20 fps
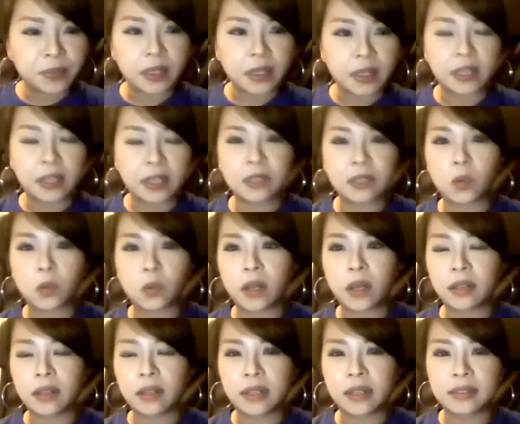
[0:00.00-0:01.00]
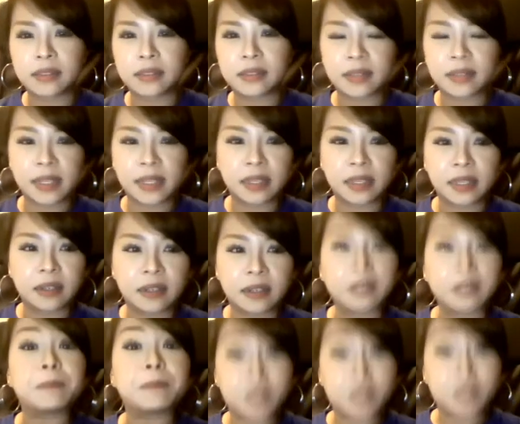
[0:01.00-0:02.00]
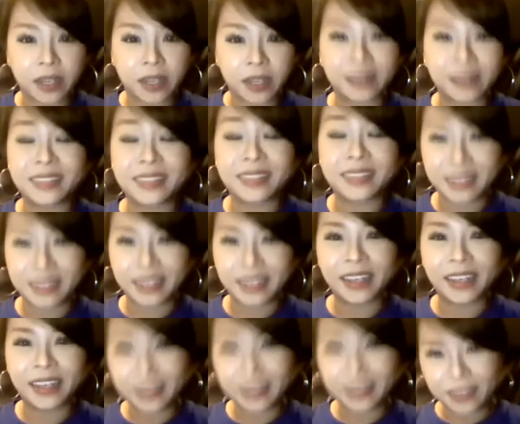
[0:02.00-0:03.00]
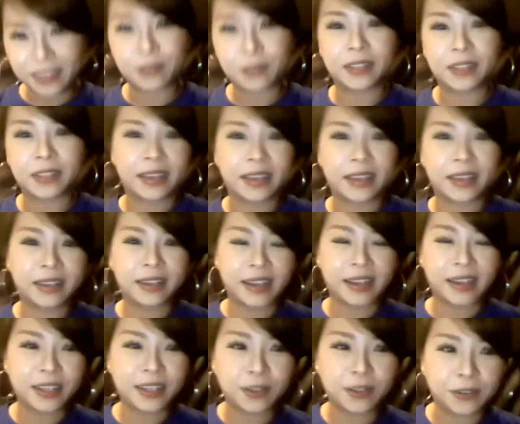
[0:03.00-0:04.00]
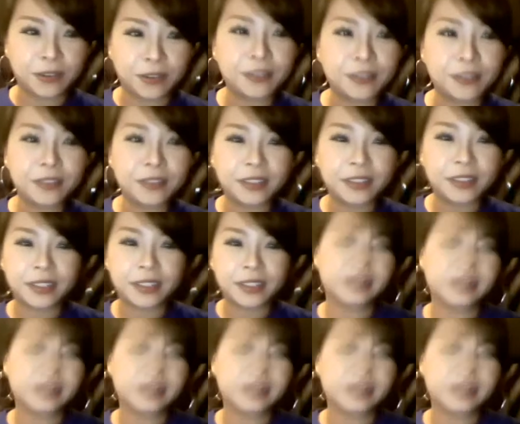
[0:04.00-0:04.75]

as oh, well as yeah, giant snakehead. You say like, oh, you know, yeah.